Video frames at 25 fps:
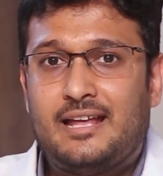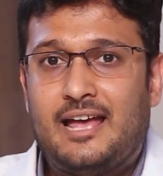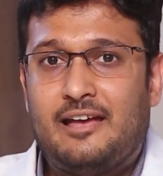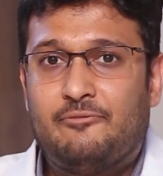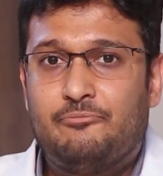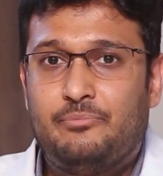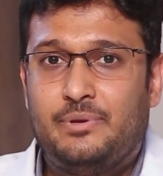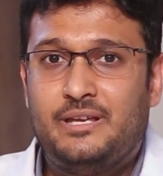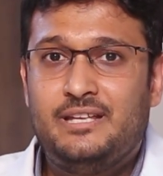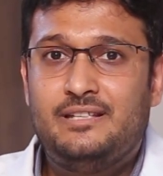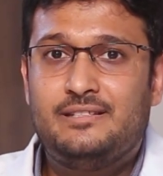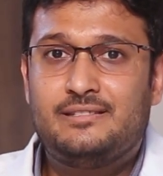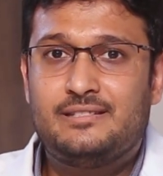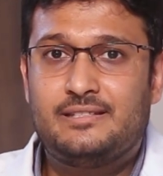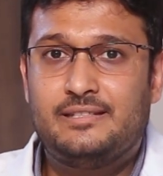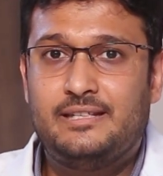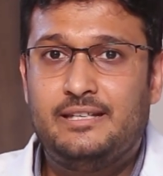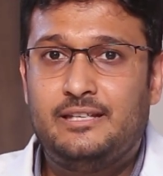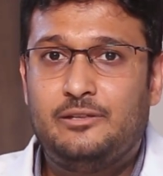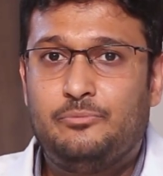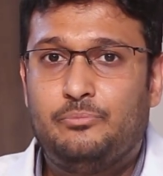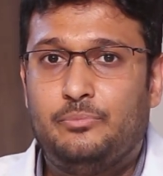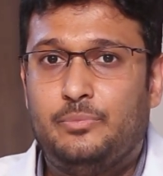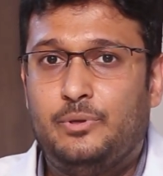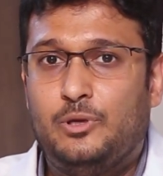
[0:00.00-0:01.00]
have been
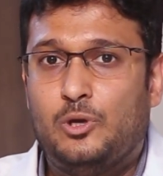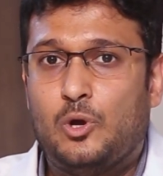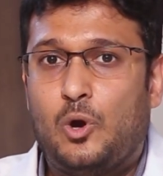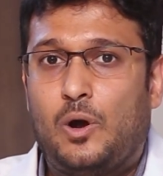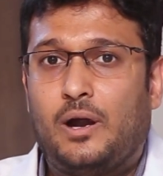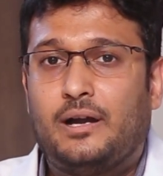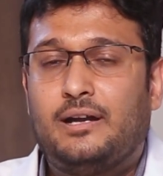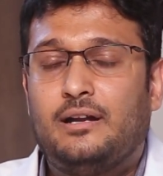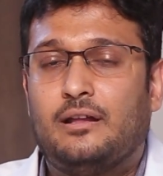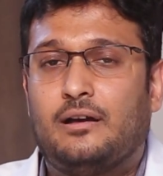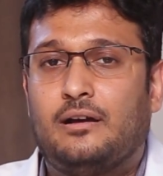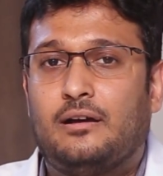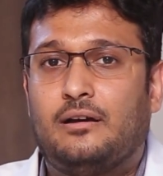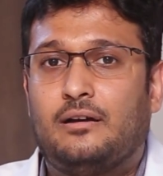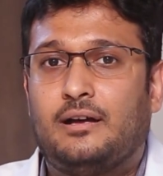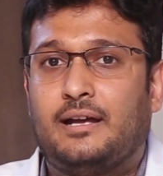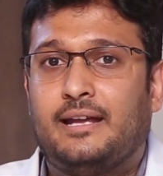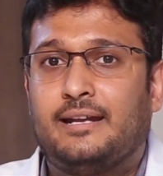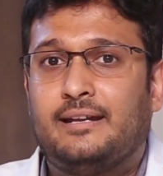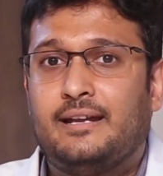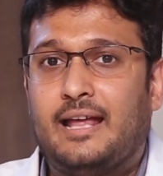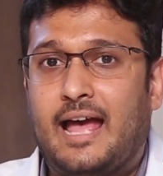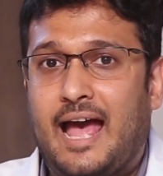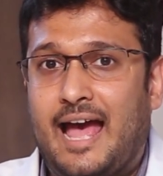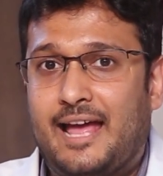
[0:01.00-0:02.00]
seeing beyond
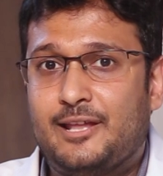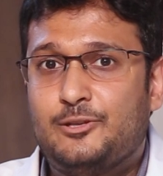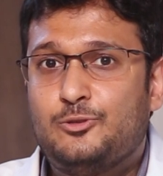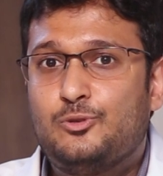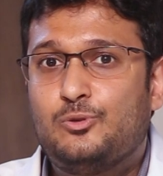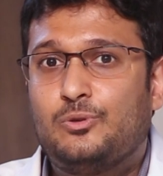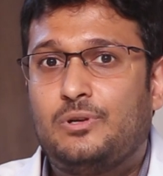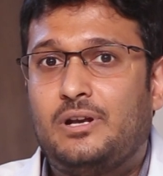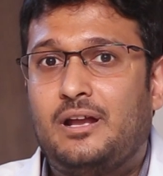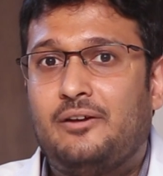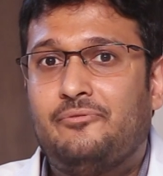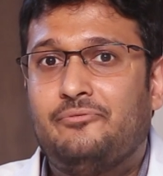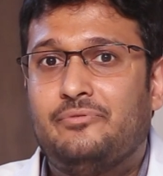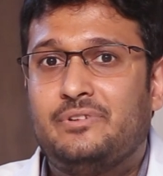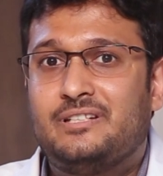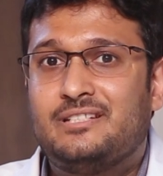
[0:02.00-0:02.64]
an angiogram,